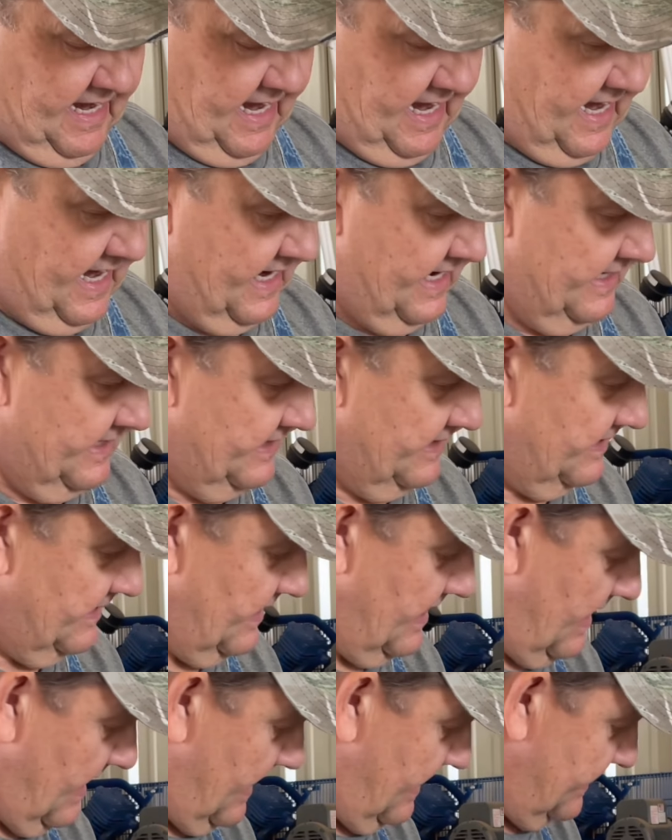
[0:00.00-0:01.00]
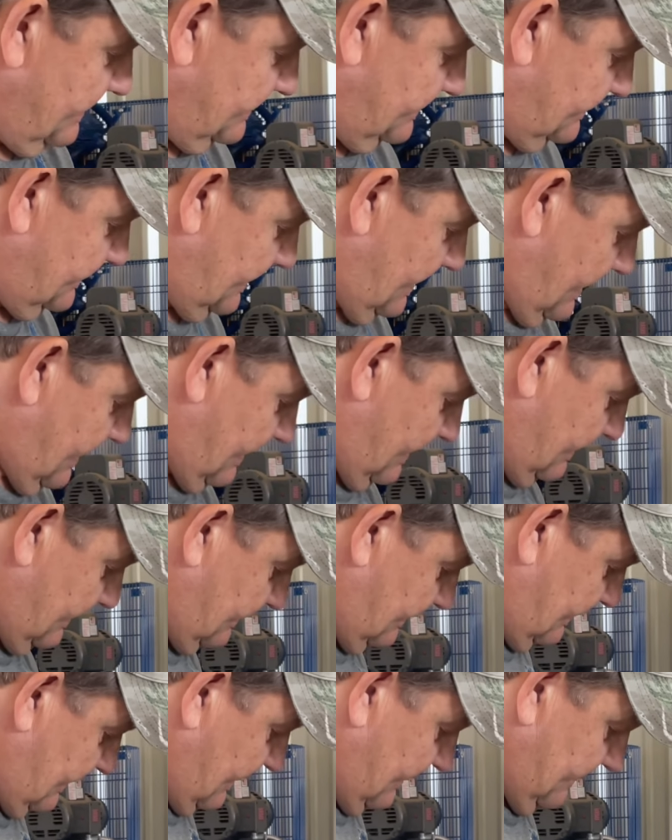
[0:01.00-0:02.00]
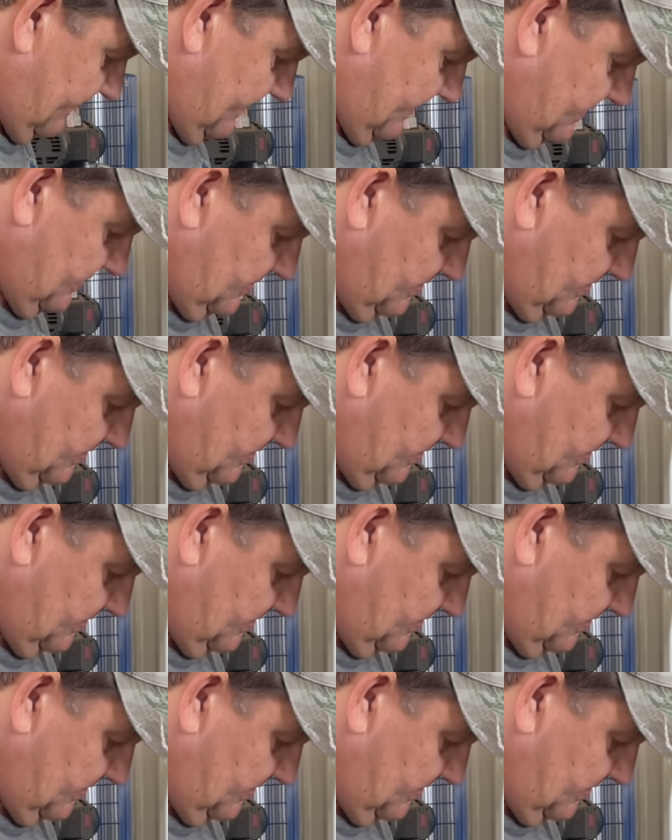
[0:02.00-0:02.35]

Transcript: I said that this